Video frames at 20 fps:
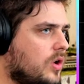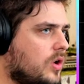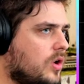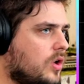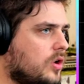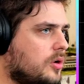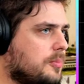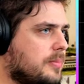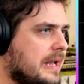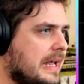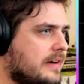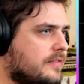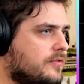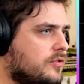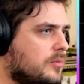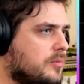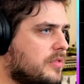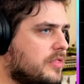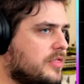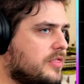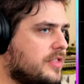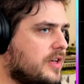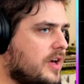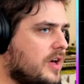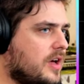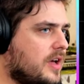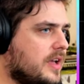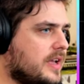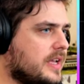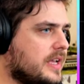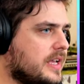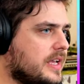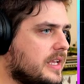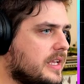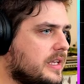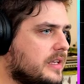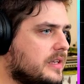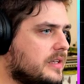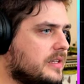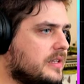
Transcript: on platform 30.